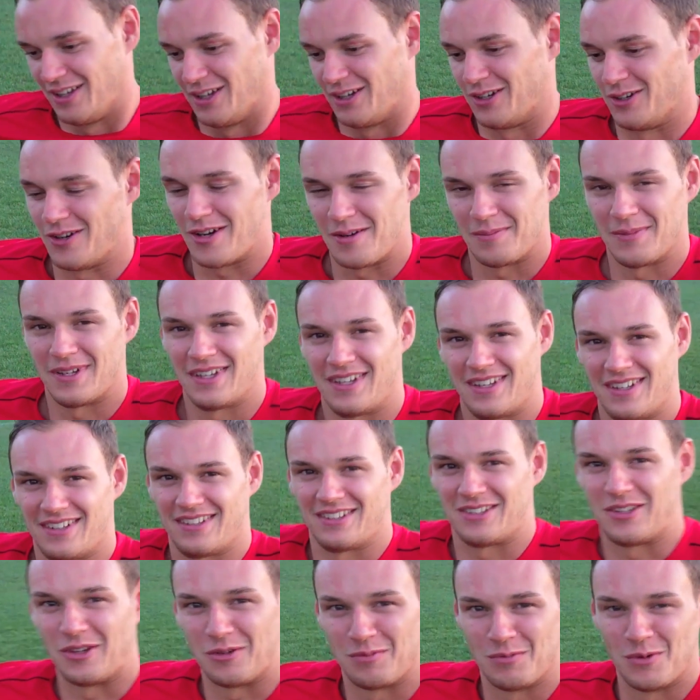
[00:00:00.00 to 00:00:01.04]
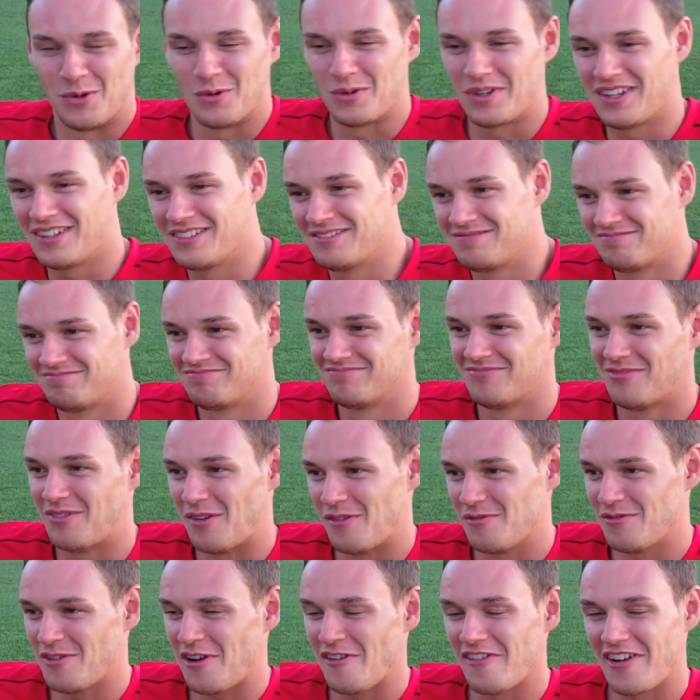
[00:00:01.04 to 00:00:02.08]
All right, mate. Good morning. A
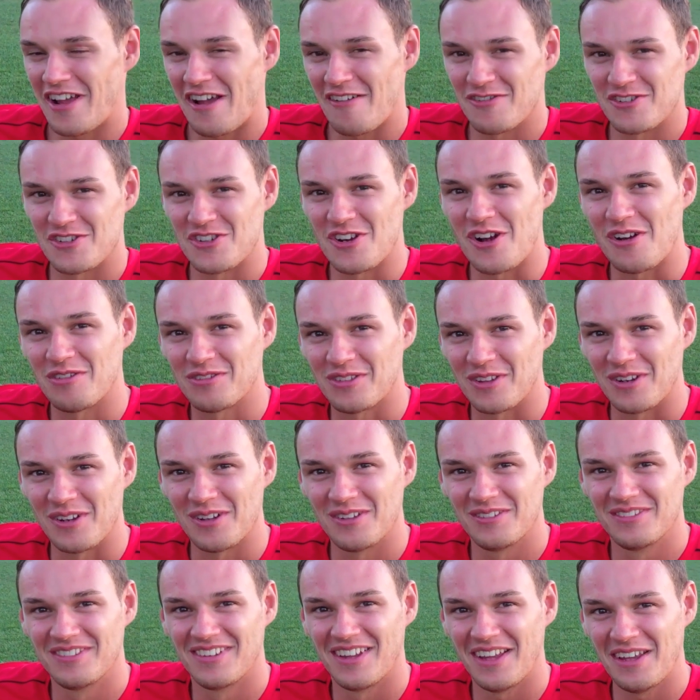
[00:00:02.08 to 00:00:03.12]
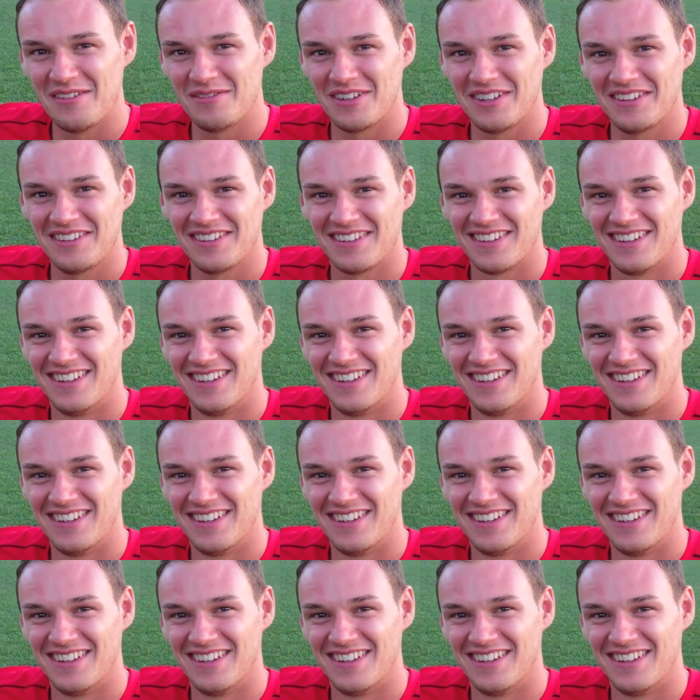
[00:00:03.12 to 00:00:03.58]
very average afternoon, evening.